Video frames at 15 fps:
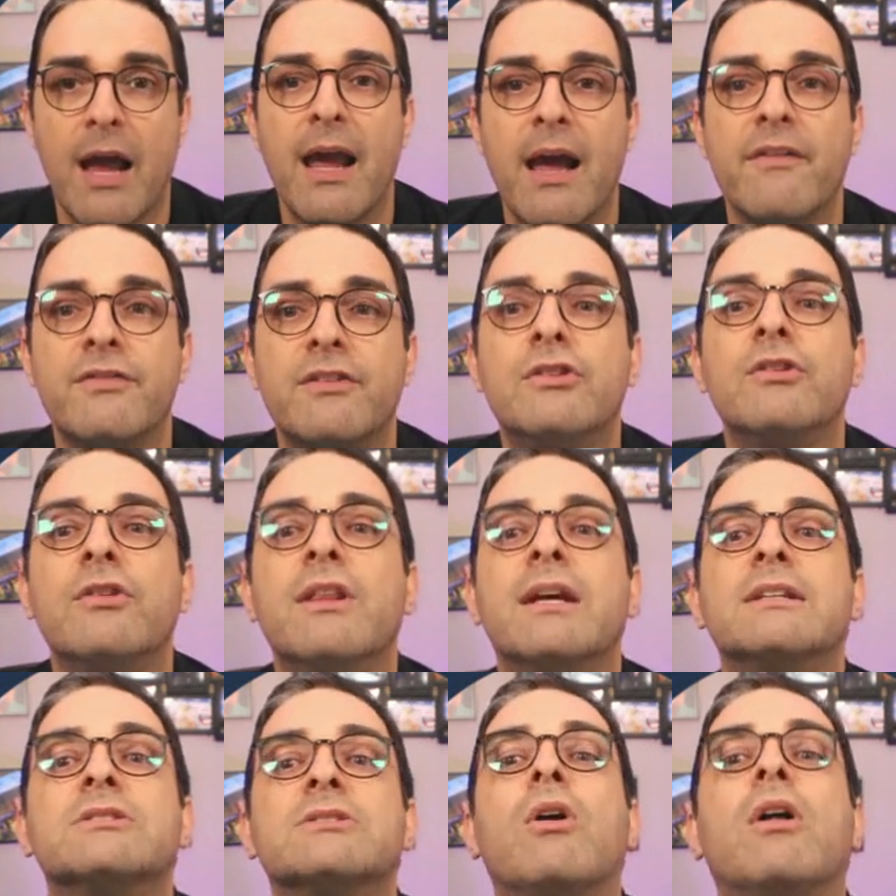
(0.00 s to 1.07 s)
I have to do
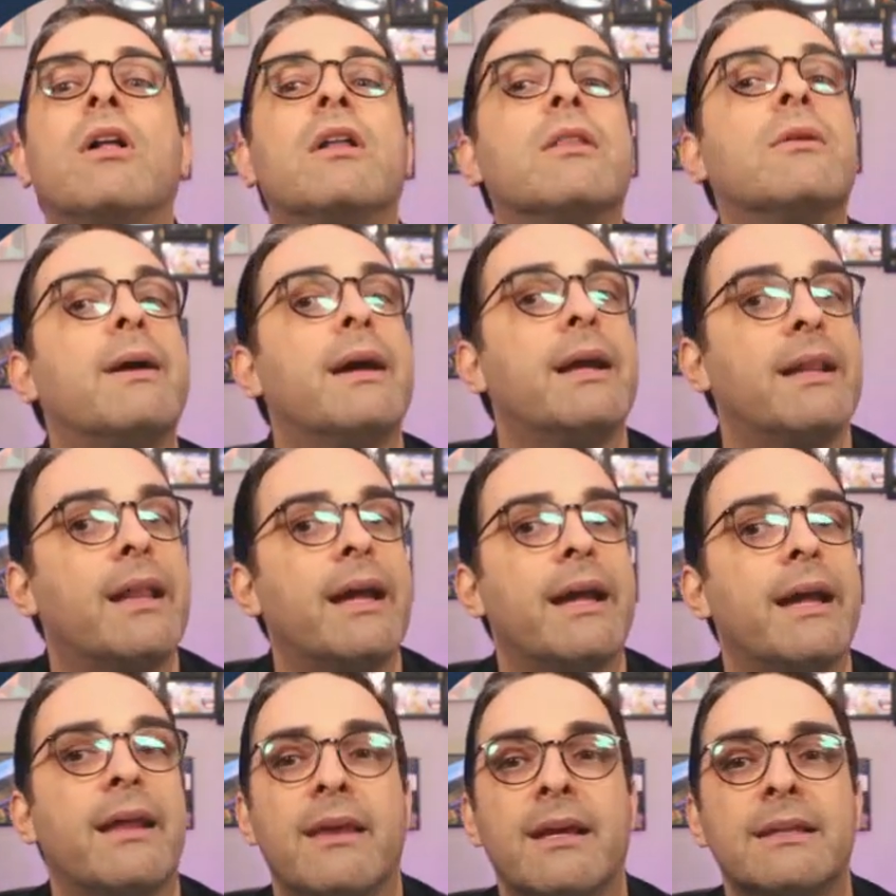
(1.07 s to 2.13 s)
this all the way
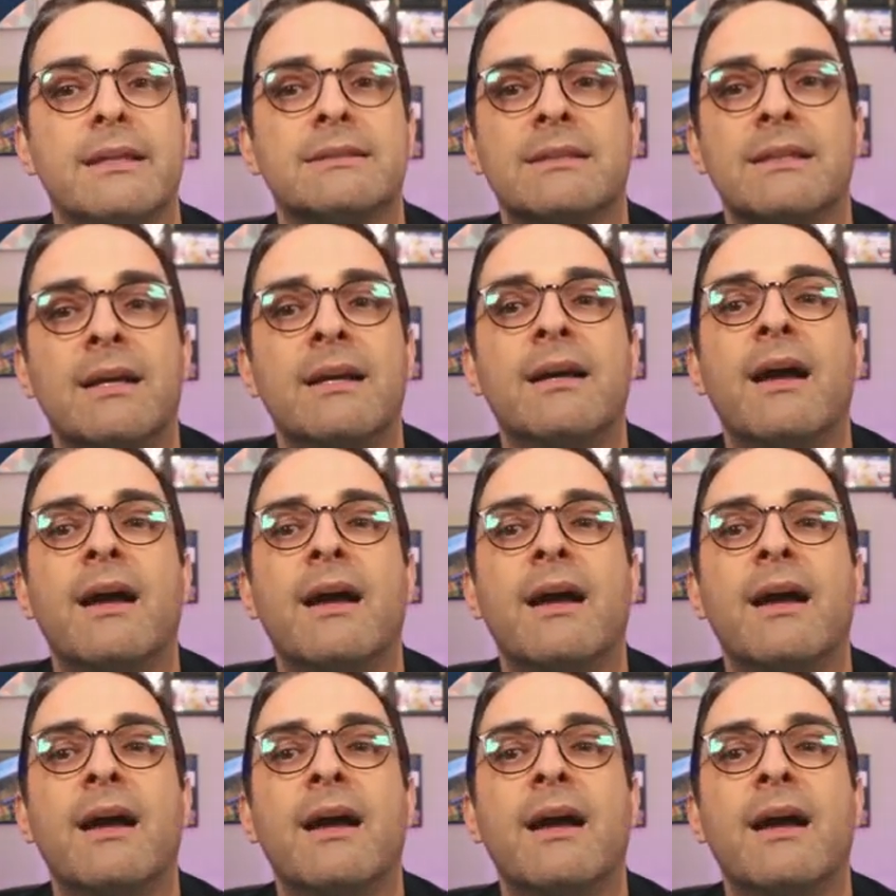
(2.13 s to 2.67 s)
like this